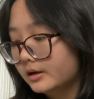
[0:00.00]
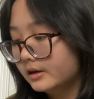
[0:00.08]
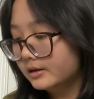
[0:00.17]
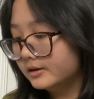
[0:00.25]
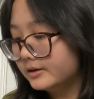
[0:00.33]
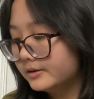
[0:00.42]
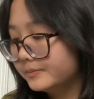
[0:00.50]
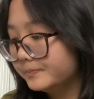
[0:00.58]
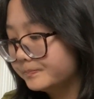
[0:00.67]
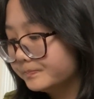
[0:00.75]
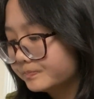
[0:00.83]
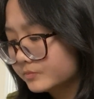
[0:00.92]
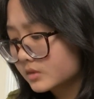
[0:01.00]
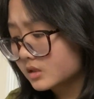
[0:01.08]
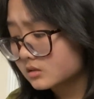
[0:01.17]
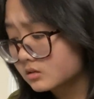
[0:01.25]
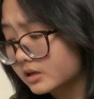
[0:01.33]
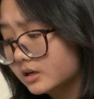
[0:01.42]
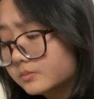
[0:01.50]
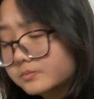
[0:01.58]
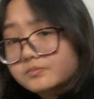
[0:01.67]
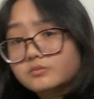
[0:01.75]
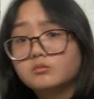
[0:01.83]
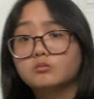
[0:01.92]
So yeah,
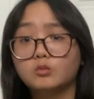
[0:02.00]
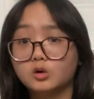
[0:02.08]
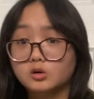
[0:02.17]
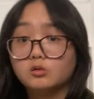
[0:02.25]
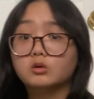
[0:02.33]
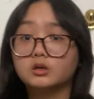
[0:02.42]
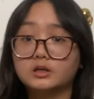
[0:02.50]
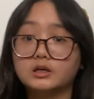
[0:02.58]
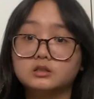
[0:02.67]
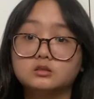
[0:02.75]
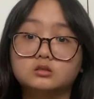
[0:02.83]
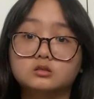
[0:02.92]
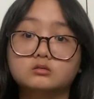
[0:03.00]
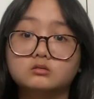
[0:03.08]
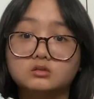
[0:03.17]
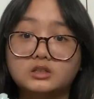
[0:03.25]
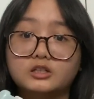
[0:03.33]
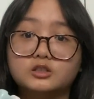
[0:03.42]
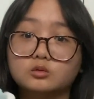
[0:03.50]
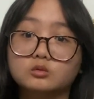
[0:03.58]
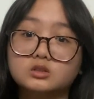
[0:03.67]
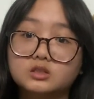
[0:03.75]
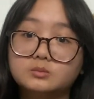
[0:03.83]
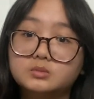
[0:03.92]
more organizational
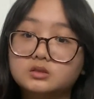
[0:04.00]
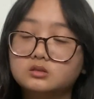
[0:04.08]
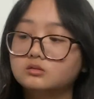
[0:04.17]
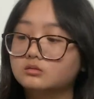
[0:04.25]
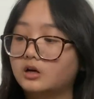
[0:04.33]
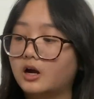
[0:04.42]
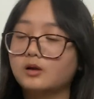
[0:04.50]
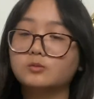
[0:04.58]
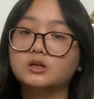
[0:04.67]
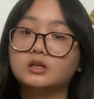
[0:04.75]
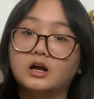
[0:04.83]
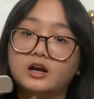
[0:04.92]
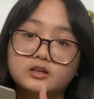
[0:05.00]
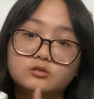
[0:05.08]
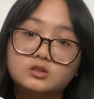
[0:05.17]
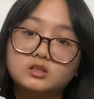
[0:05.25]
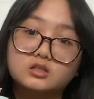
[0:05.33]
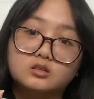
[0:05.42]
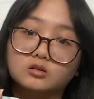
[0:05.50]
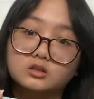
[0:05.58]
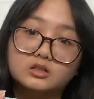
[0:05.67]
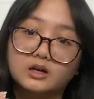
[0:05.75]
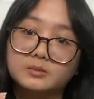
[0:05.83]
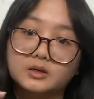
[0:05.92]
tips. I use this all the
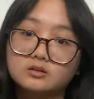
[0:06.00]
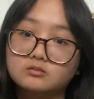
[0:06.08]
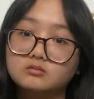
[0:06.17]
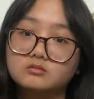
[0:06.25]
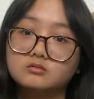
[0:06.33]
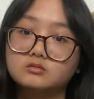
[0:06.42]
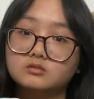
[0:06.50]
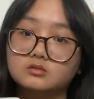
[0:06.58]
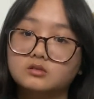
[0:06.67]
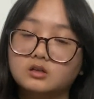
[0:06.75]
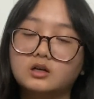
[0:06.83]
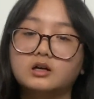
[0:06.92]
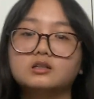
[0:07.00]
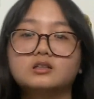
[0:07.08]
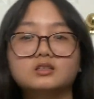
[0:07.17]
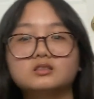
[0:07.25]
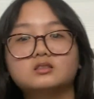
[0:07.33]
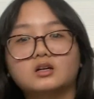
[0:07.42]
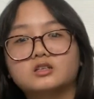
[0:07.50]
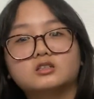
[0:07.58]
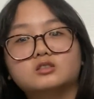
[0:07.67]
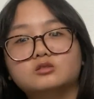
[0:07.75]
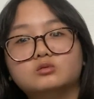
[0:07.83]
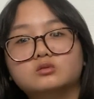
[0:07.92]
time now. This I
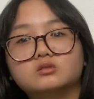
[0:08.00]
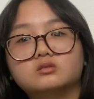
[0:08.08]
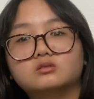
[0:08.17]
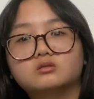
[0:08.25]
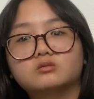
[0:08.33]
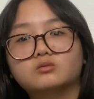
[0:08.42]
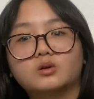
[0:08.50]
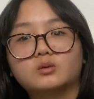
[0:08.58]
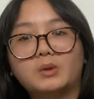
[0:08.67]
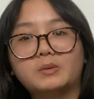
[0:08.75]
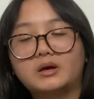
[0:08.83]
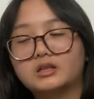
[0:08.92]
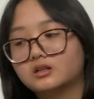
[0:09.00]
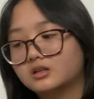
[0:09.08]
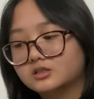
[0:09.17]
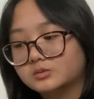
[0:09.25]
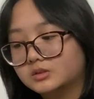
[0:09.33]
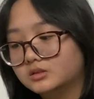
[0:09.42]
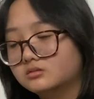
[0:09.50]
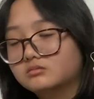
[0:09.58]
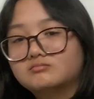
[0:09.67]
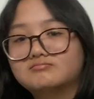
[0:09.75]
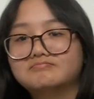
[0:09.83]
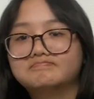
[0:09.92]
just use for my math class, but
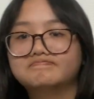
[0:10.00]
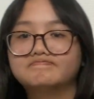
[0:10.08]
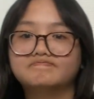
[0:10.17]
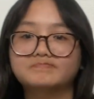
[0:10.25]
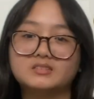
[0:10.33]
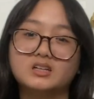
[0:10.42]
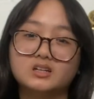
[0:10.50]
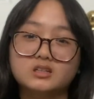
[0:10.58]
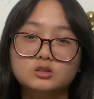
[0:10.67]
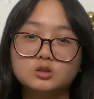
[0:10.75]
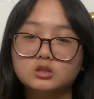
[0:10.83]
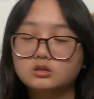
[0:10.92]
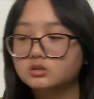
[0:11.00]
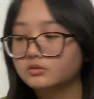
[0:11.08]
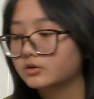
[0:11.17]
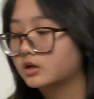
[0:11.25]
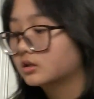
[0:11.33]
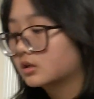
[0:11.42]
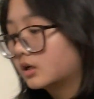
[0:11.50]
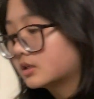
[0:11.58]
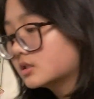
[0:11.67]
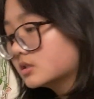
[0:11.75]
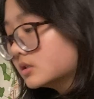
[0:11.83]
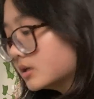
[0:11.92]
I guess you could use it for other
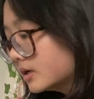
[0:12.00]
classes.